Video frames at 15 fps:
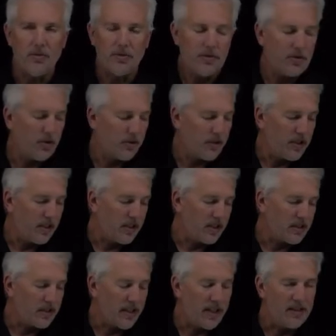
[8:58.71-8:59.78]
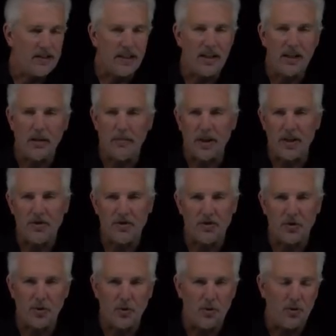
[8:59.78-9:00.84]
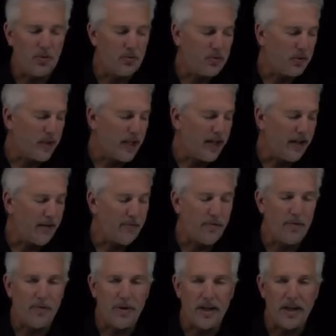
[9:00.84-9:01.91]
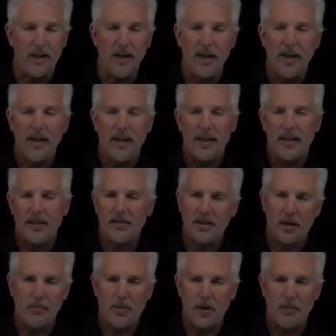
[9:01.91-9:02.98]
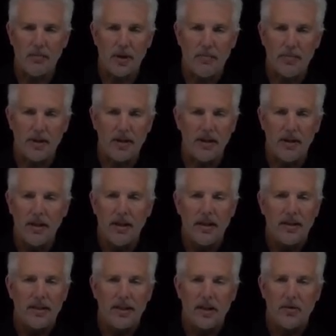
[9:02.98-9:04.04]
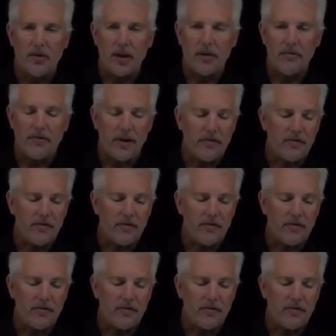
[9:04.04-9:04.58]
So in this case, e to the minus 2, 2.5, 3, that's a number that might be down around 5